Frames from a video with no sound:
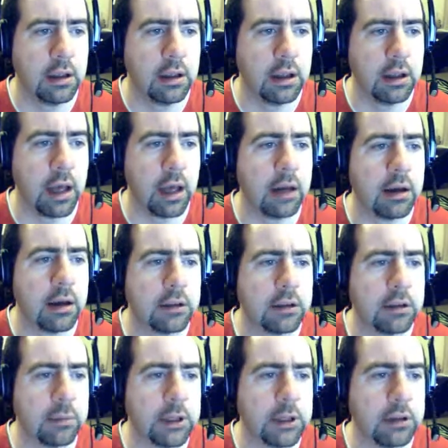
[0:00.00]
How do I
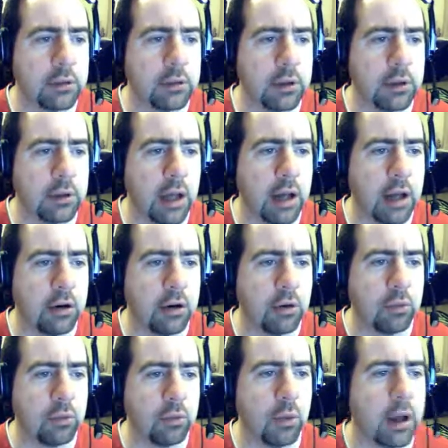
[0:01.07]
speak to an
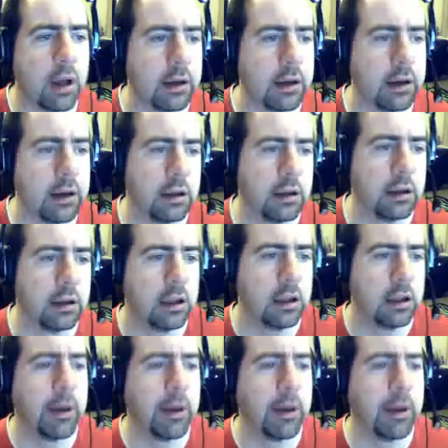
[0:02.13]
unknown one
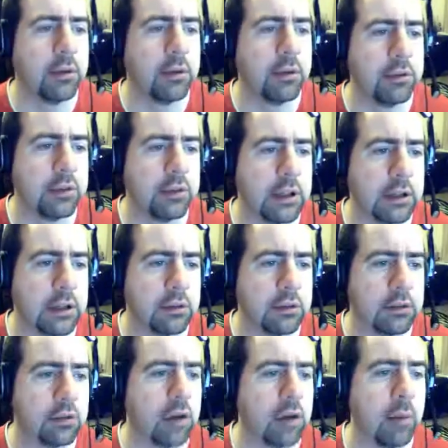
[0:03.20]
about those things
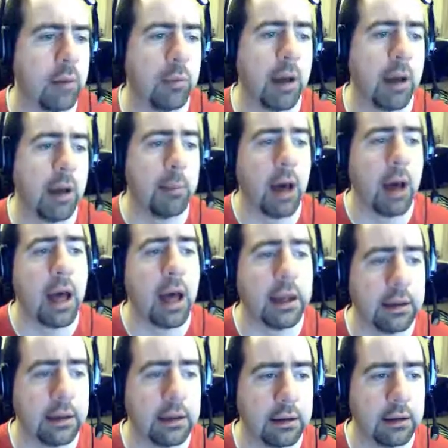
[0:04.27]
that trouble my
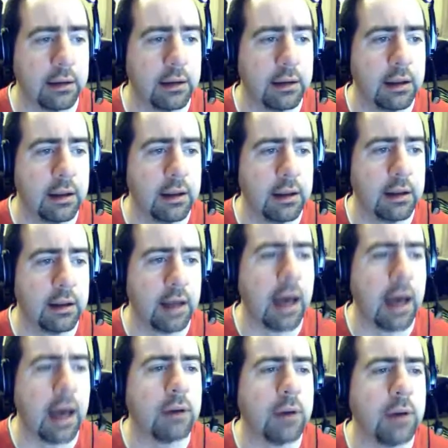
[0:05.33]
mind?
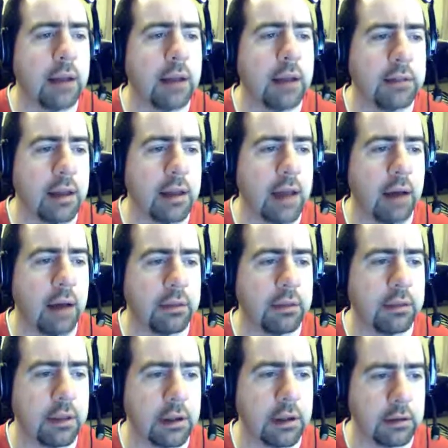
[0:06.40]
How do I set out
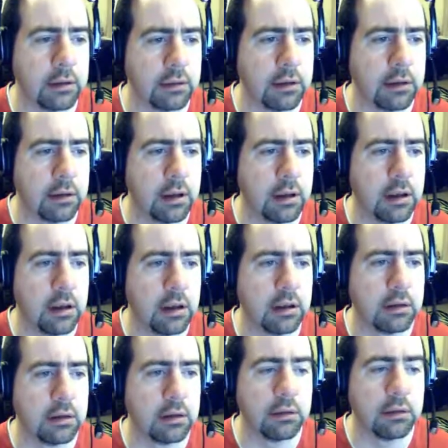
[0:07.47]
things
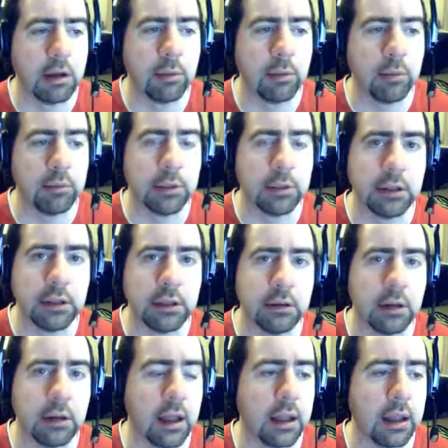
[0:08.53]
that trouble me
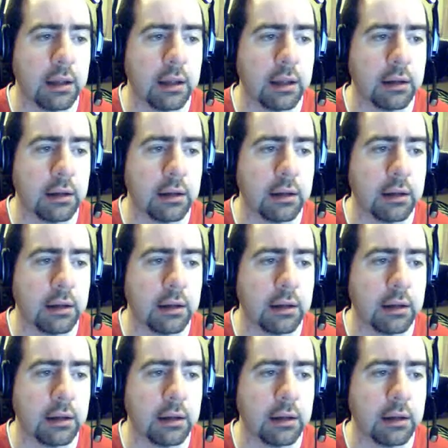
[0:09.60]
tonight?